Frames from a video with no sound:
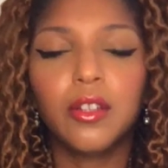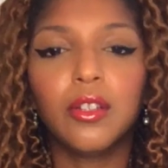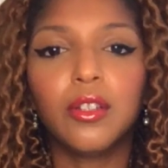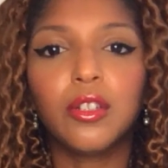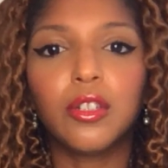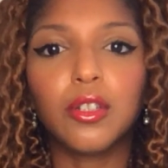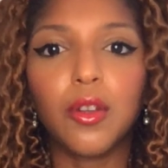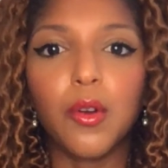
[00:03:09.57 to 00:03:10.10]

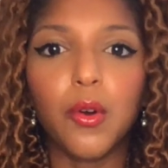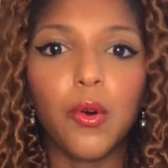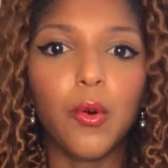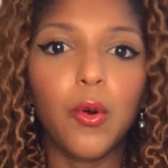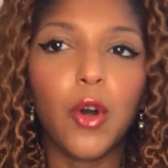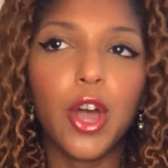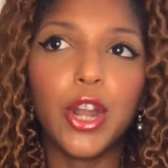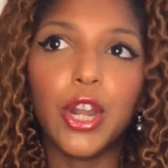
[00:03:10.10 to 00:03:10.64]

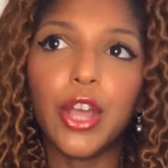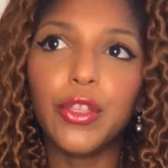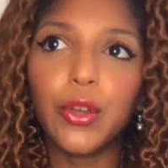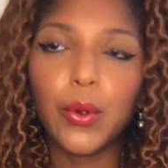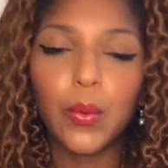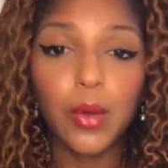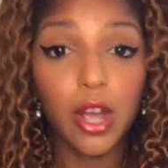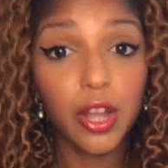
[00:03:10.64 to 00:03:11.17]
So
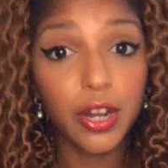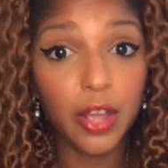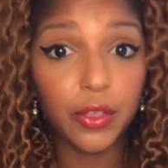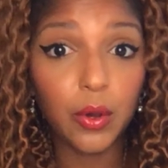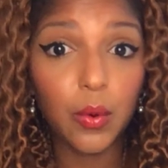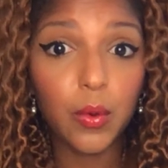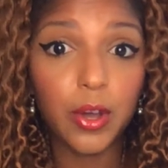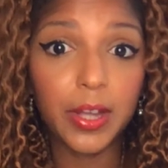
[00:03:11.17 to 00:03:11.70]

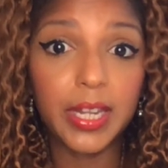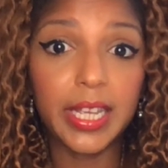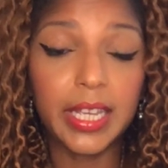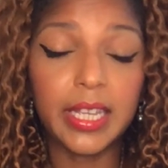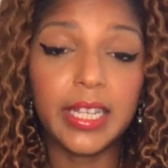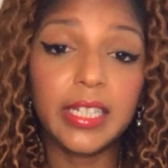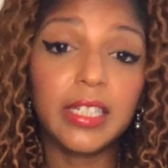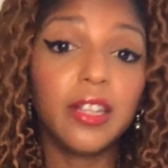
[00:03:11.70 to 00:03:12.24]
another one
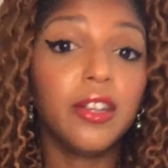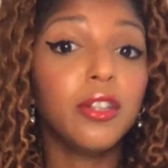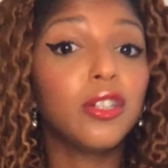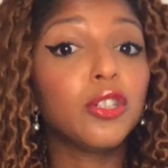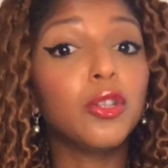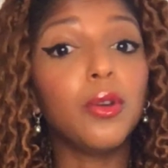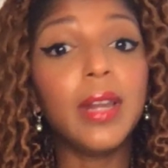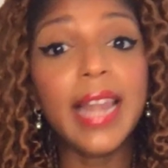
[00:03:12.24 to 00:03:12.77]
is
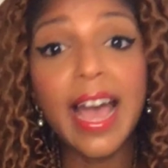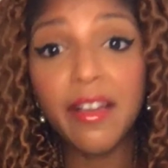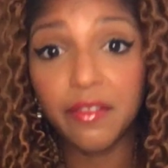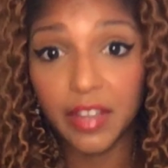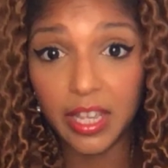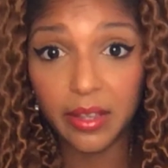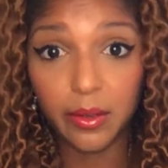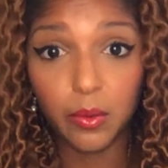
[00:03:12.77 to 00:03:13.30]
se
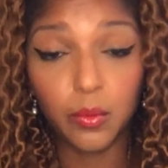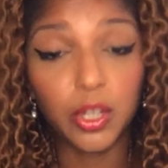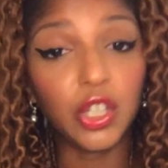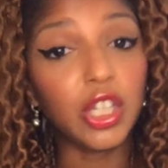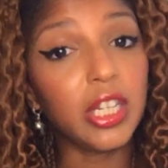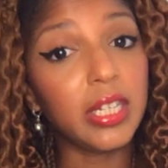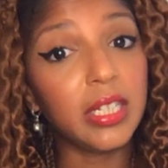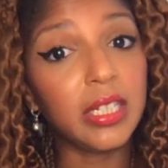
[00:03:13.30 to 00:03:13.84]
laver, which
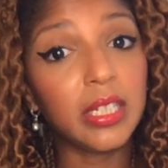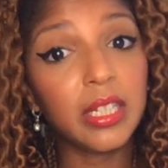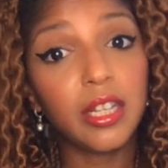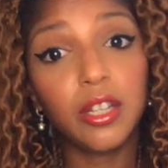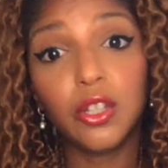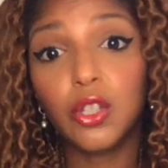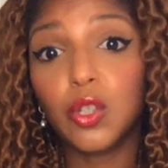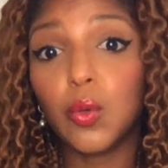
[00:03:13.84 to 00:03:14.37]
is
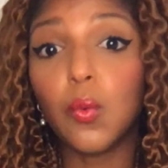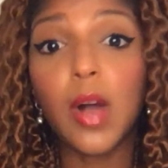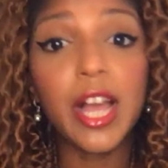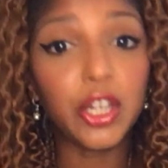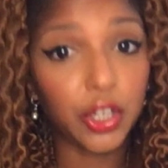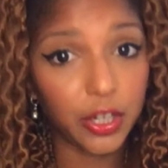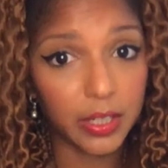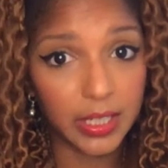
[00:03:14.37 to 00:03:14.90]
to
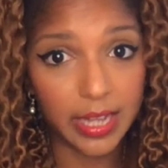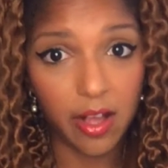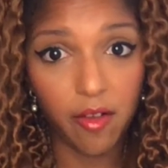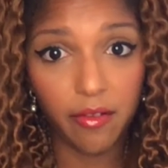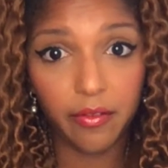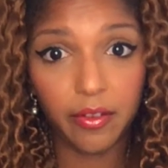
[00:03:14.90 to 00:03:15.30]
wash yourself.